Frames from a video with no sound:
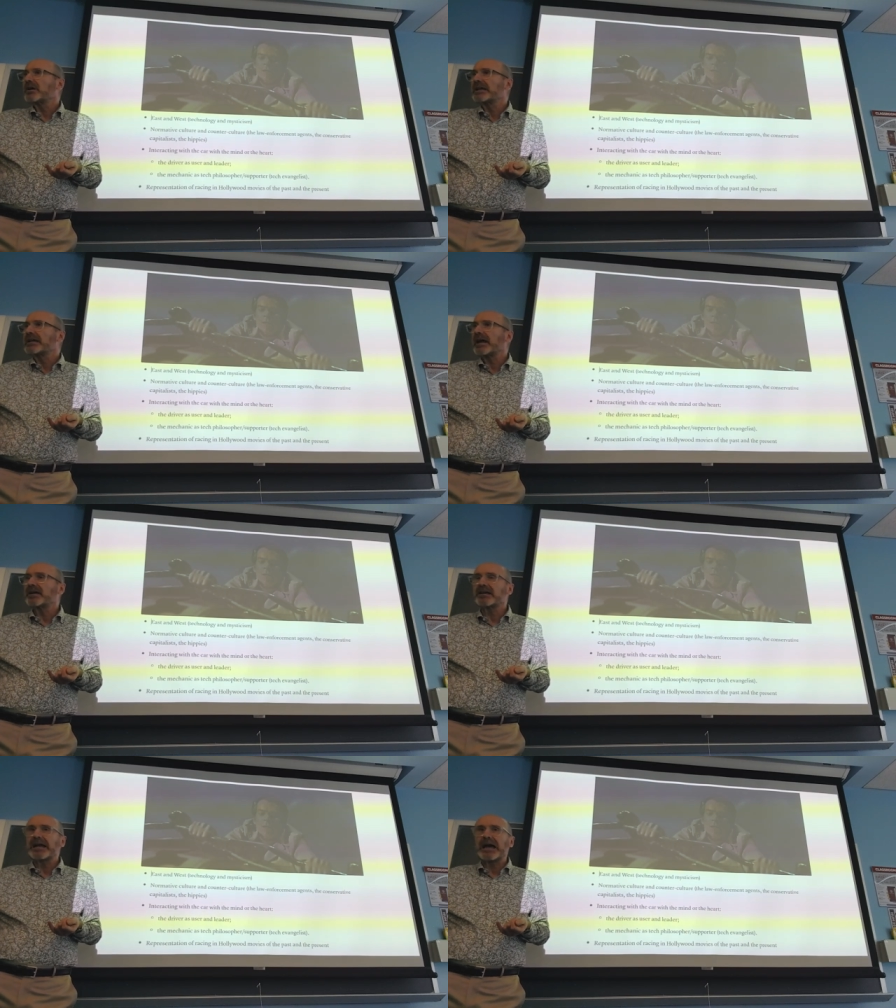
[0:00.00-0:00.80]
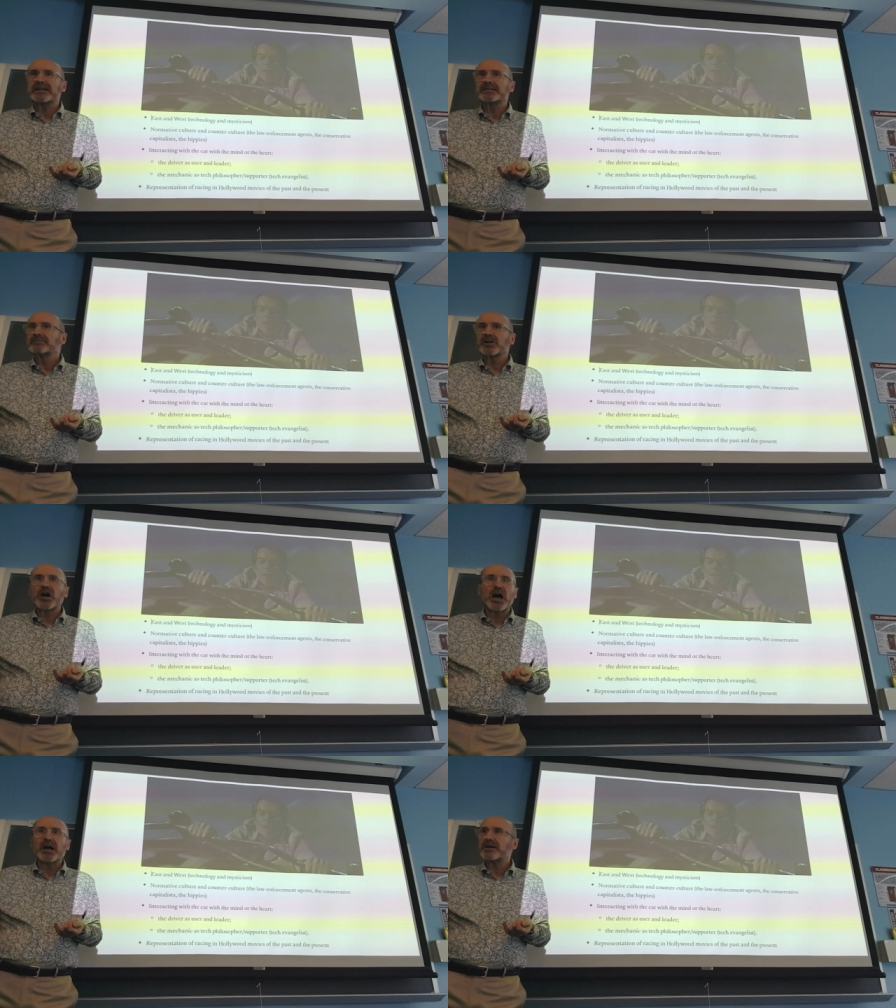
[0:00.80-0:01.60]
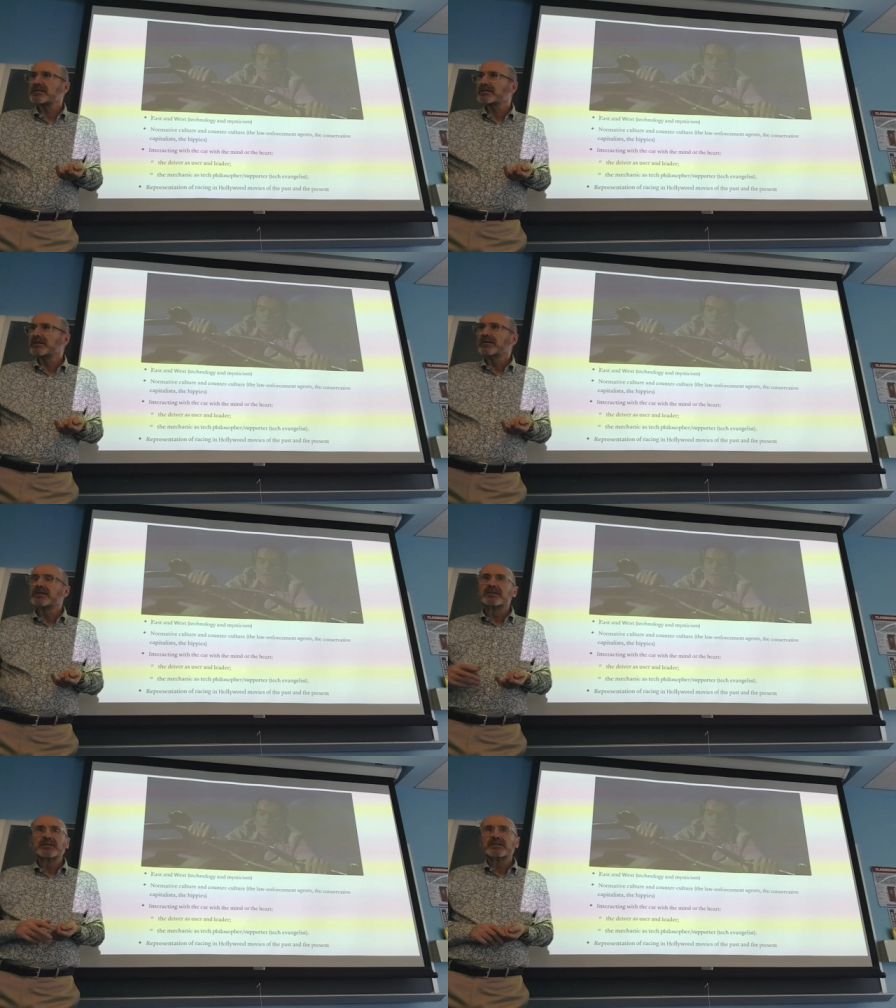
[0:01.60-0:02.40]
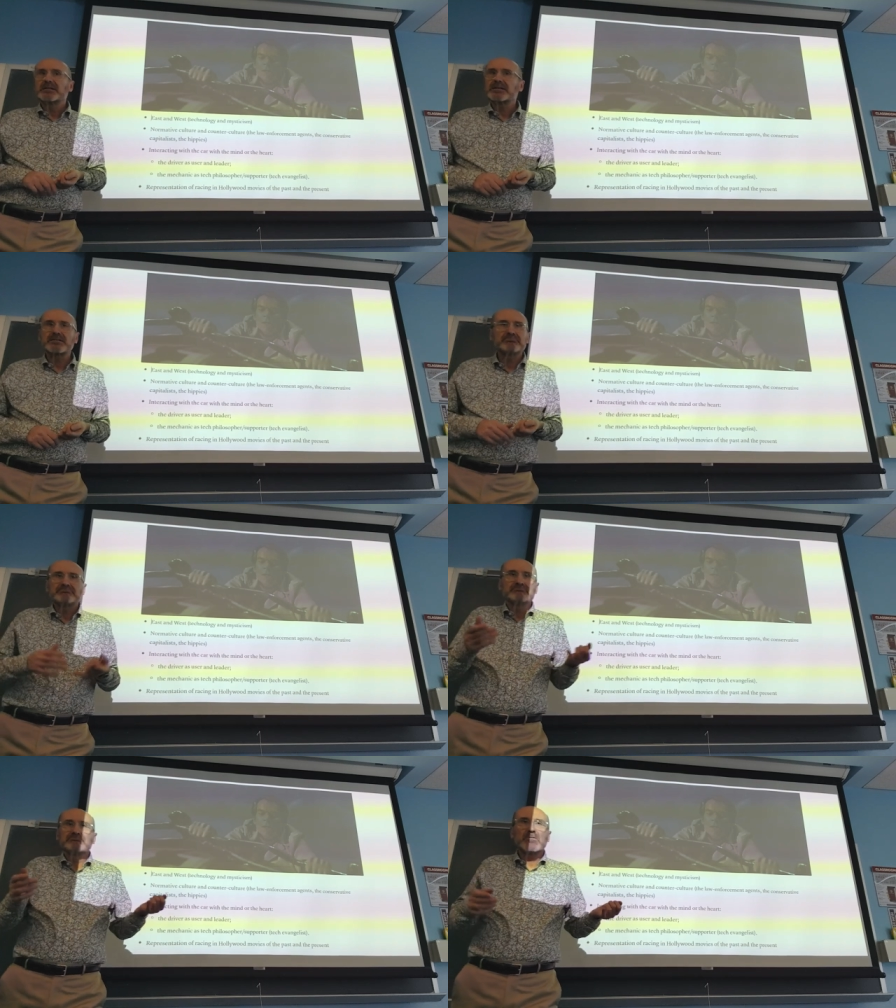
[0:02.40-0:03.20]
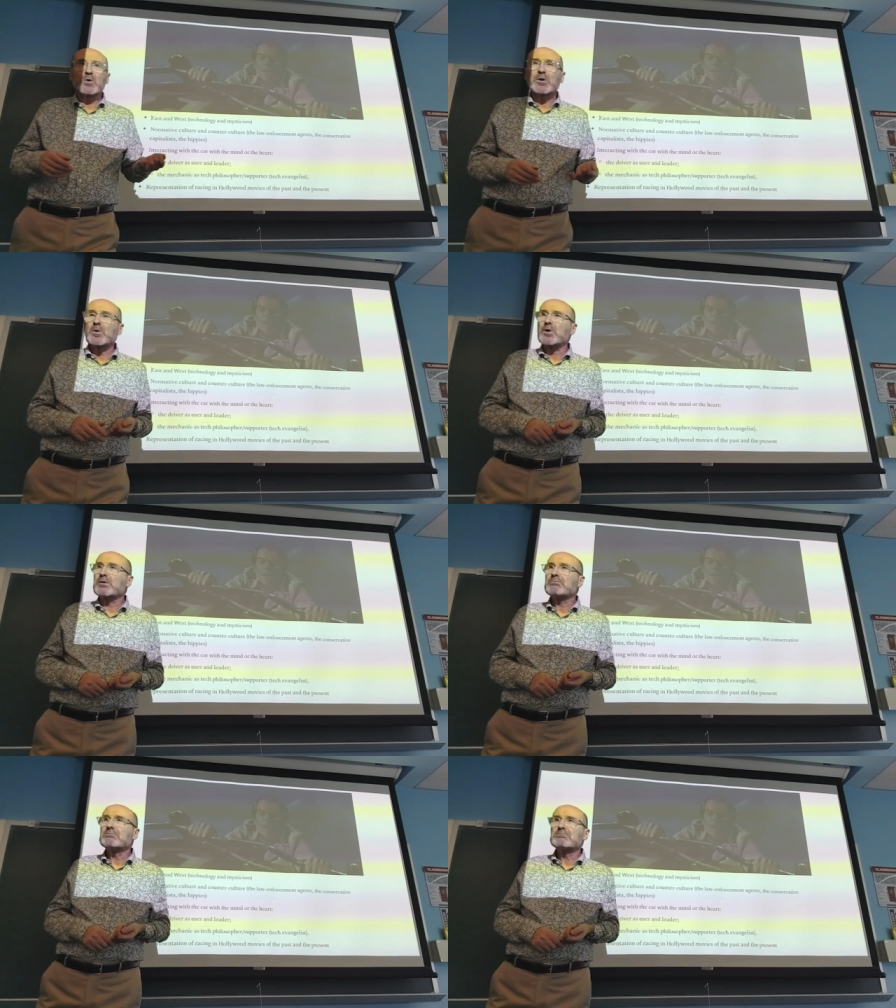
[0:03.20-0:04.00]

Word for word: he cannot get cars his, or, or